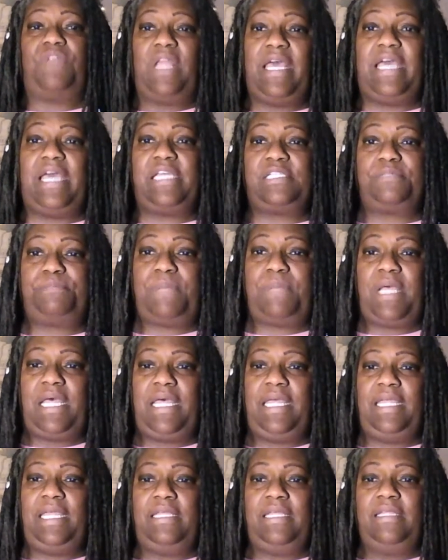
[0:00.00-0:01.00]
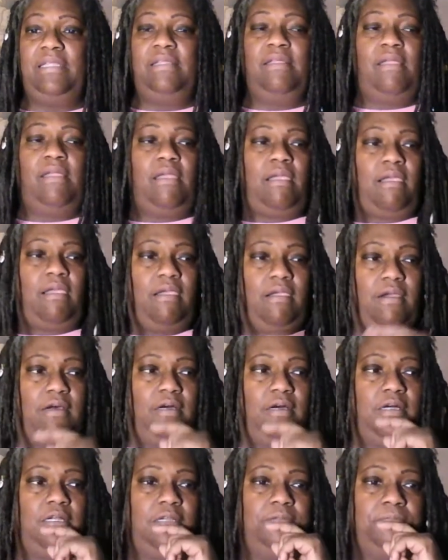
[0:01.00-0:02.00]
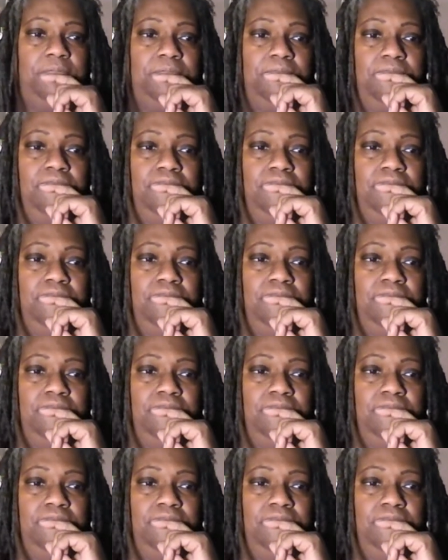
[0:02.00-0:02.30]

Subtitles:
flashback or